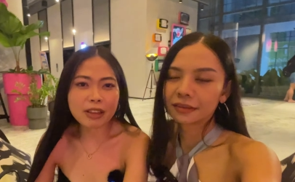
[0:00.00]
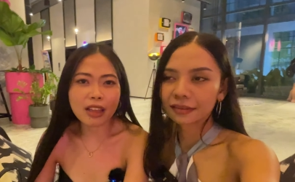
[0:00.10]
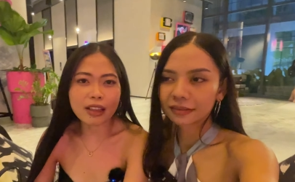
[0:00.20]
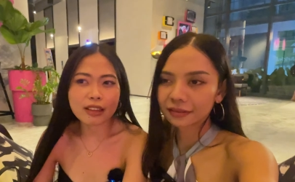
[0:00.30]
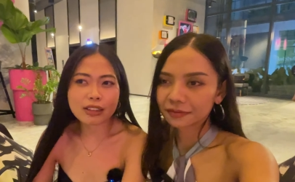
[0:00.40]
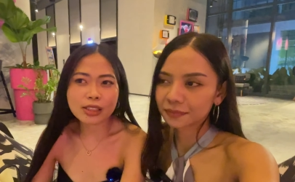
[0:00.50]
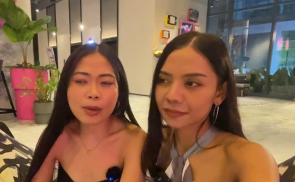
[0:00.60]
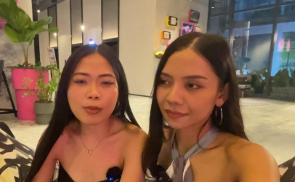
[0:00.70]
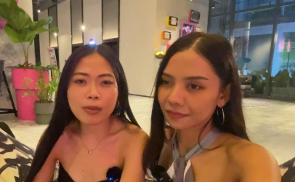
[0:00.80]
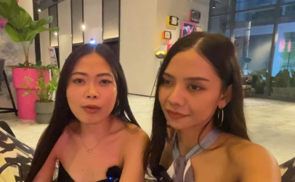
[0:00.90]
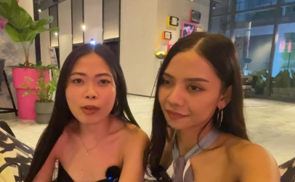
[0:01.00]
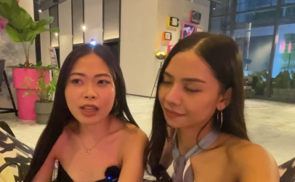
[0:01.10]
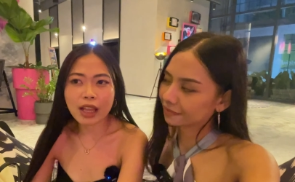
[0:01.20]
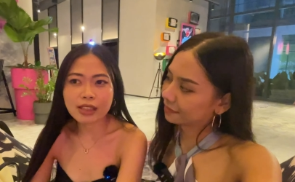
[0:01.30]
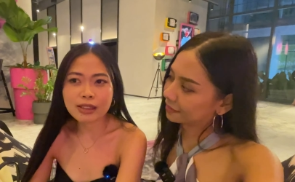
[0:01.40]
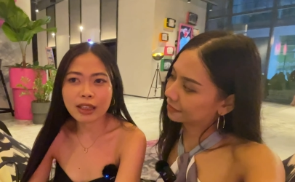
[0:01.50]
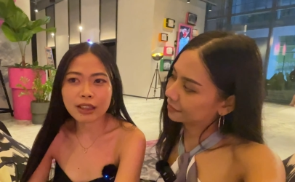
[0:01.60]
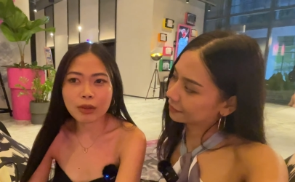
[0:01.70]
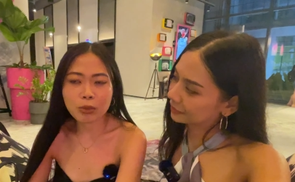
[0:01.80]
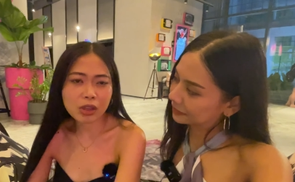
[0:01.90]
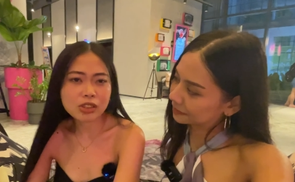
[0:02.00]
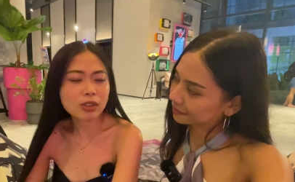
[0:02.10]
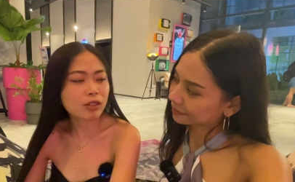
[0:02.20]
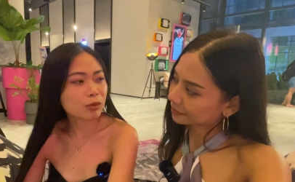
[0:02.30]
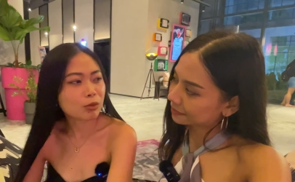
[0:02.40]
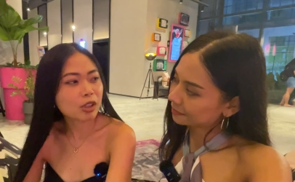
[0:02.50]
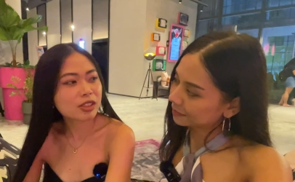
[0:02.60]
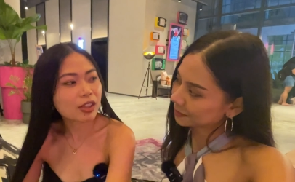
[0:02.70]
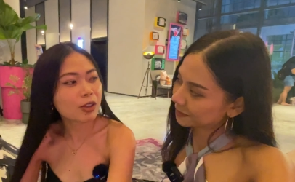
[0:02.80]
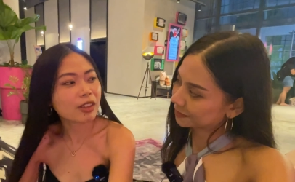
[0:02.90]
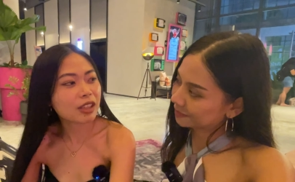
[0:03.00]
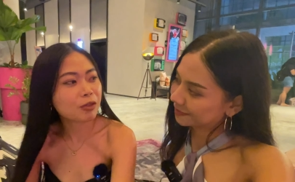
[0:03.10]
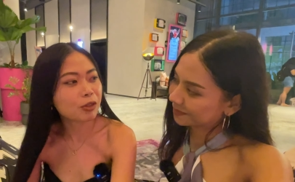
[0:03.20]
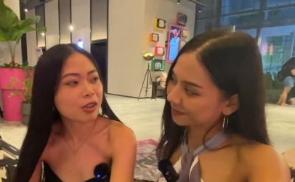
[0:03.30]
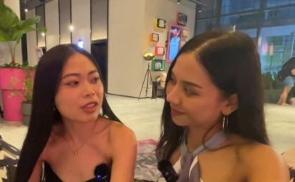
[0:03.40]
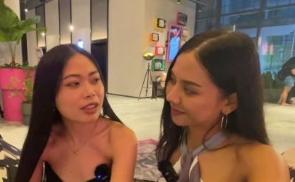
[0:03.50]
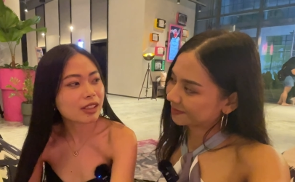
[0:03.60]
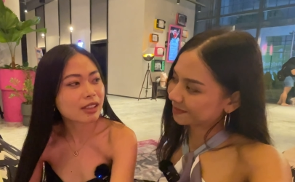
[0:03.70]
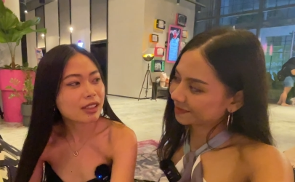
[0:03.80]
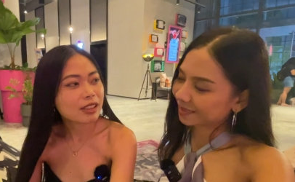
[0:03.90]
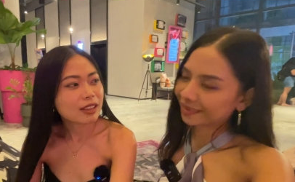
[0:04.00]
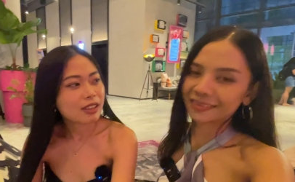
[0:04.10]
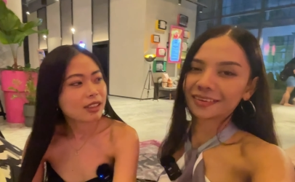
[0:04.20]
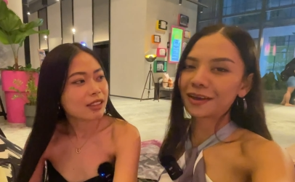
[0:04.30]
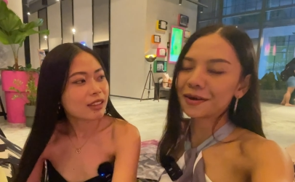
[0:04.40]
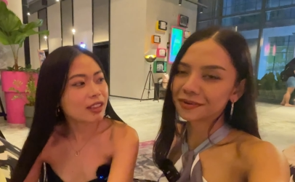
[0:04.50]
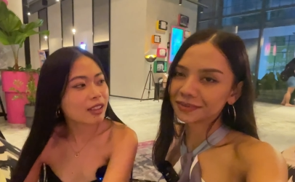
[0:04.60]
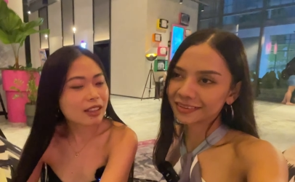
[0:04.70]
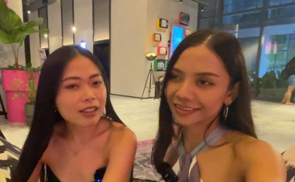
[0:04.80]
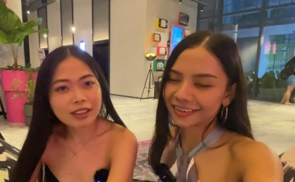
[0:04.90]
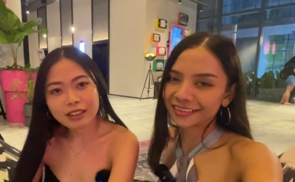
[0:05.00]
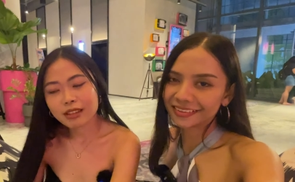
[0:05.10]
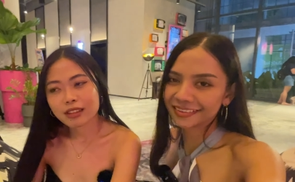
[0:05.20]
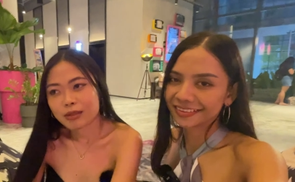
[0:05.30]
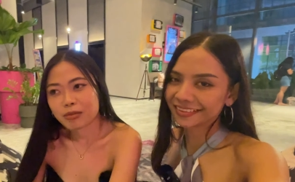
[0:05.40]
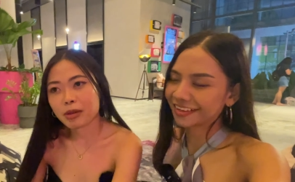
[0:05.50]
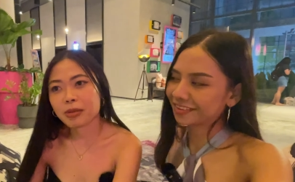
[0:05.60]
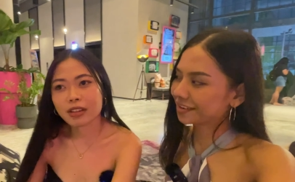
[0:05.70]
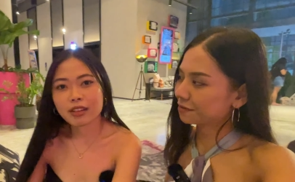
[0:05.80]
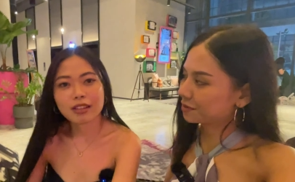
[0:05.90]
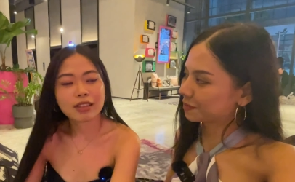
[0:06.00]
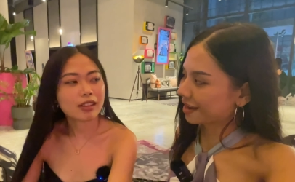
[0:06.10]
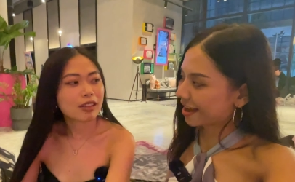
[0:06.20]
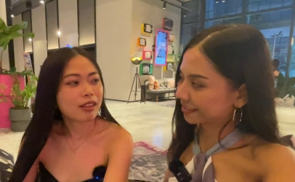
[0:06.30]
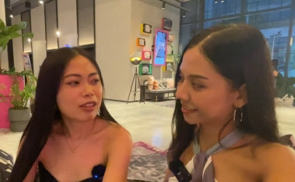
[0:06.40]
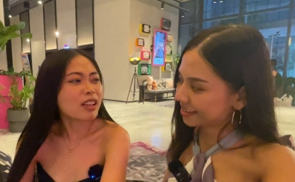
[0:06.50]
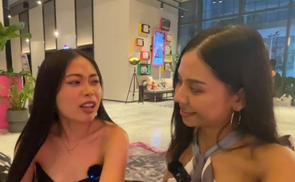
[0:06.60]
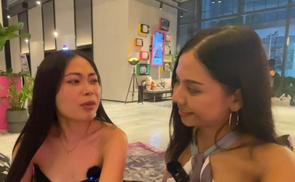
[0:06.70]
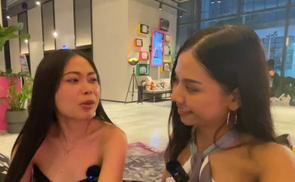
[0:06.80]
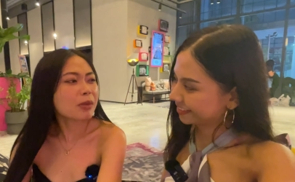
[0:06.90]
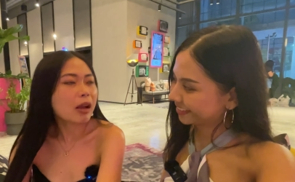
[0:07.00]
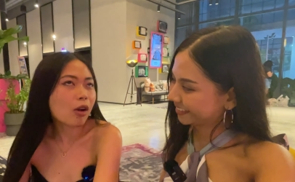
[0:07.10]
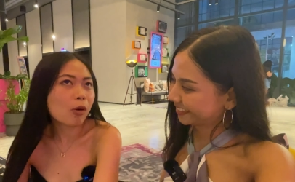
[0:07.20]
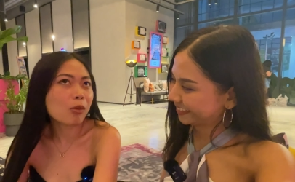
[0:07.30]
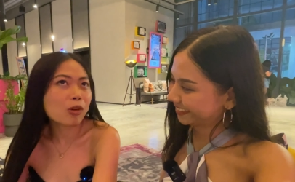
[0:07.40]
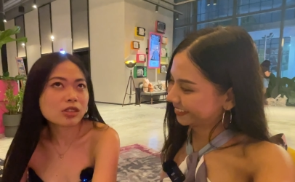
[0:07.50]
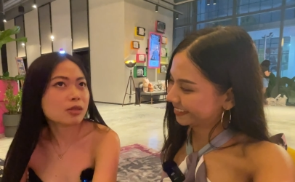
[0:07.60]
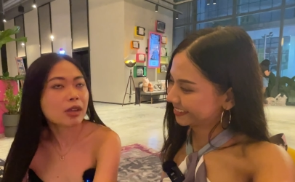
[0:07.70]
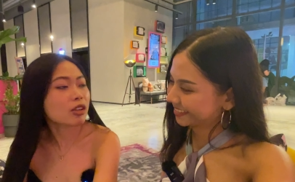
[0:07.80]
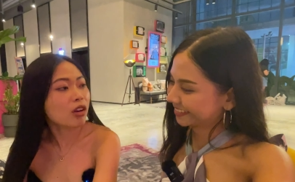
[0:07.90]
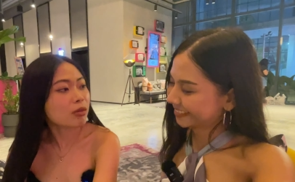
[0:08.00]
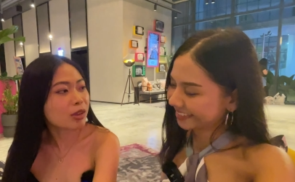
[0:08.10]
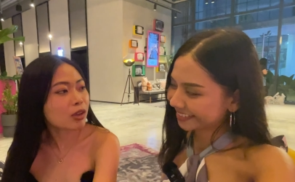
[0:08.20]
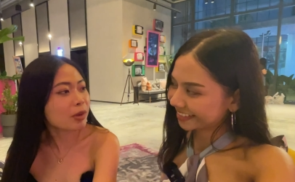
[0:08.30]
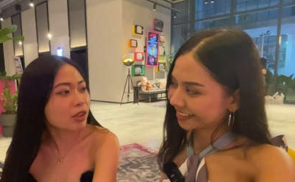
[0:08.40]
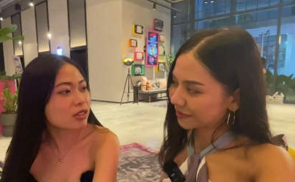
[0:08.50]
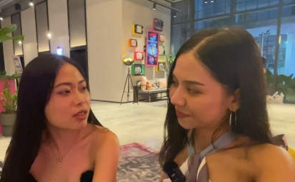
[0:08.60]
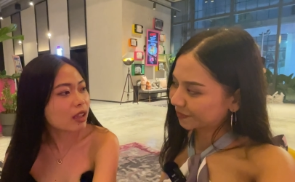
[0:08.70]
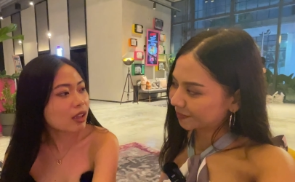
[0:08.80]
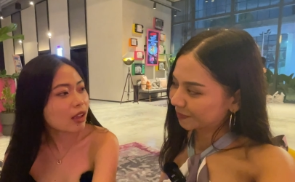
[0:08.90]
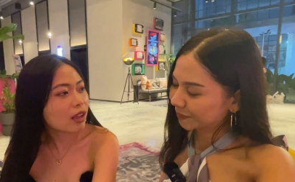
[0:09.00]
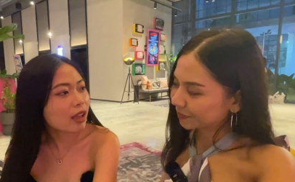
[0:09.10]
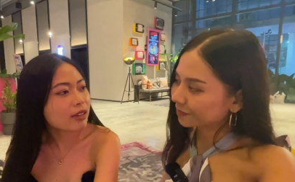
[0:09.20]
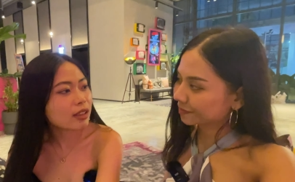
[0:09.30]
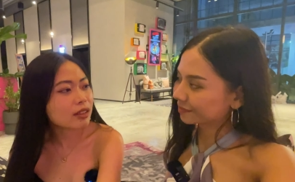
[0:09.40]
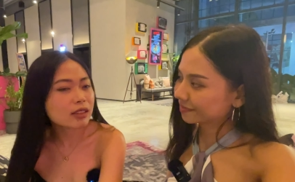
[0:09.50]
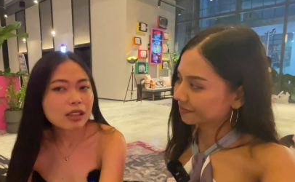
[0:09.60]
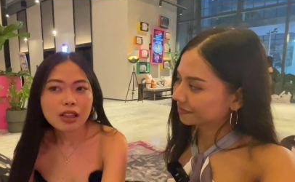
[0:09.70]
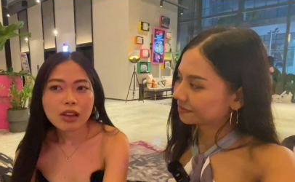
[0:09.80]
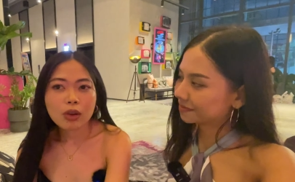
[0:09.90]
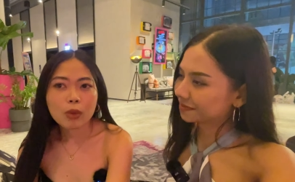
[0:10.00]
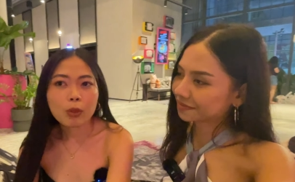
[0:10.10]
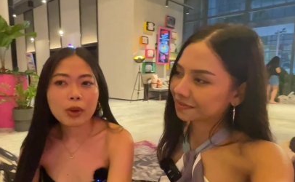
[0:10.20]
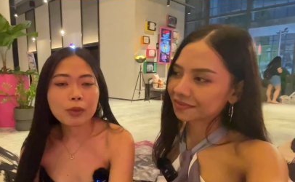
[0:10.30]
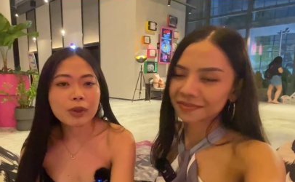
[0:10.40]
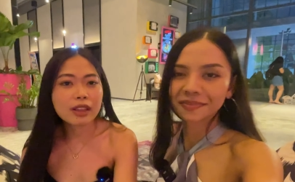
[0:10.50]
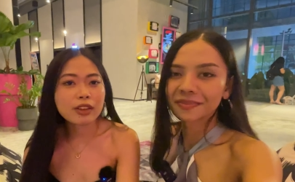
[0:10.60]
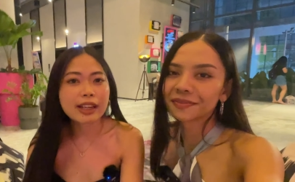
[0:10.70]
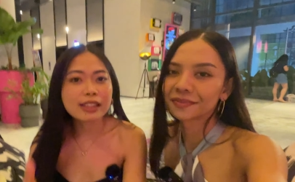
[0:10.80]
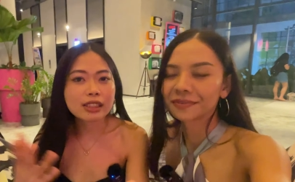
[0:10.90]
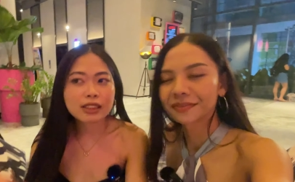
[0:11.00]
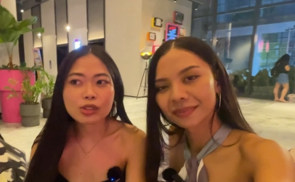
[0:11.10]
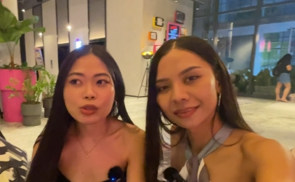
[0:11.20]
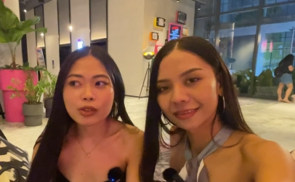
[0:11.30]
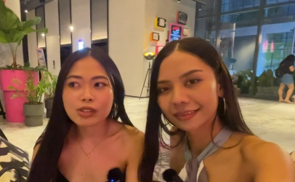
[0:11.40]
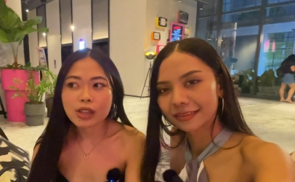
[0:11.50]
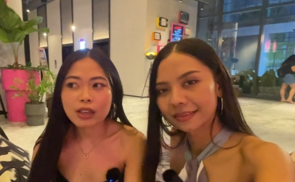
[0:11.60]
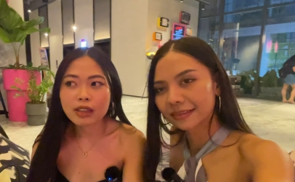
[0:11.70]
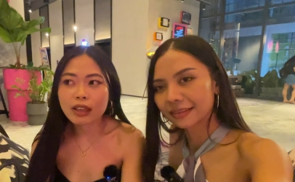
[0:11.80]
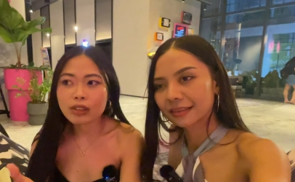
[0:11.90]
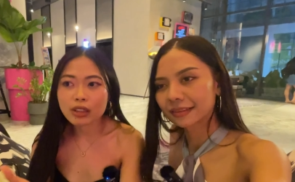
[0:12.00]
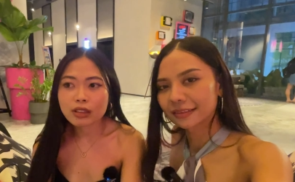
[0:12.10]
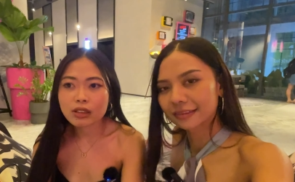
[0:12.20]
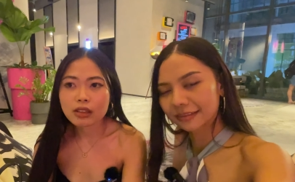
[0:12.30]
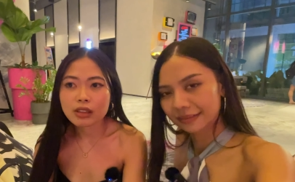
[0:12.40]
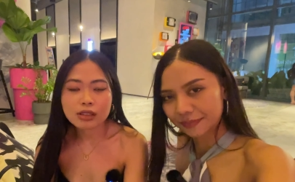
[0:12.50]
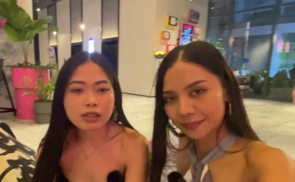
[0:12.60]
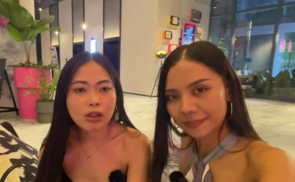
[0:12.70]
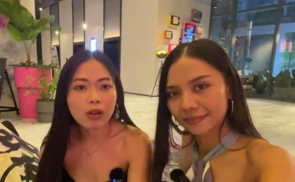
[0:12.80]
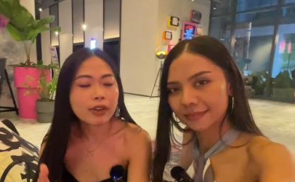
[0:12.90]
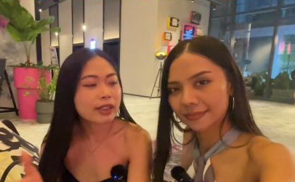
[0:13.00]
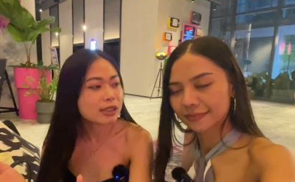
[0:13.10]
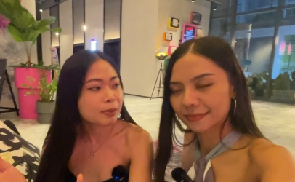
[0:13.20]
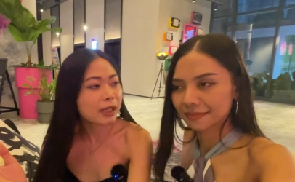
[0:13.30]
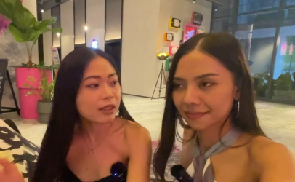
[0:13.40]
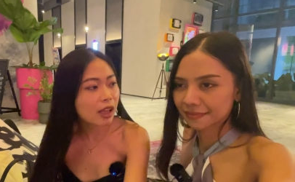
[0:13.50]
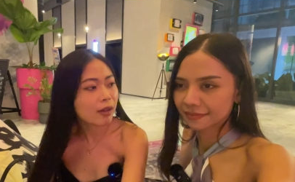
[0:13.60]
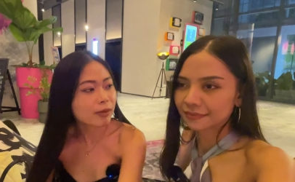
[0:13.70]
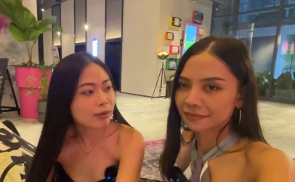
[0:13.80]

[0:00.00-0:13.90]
Speaker 1: like someone asked like uh, what should what are you looking for here? Oh, yeah, okay. Maybe. I think everyone asked that. Yeah, every, almost, but not, but not because I mm -hmm. think when we're getting to know each other, I think it's already spent time,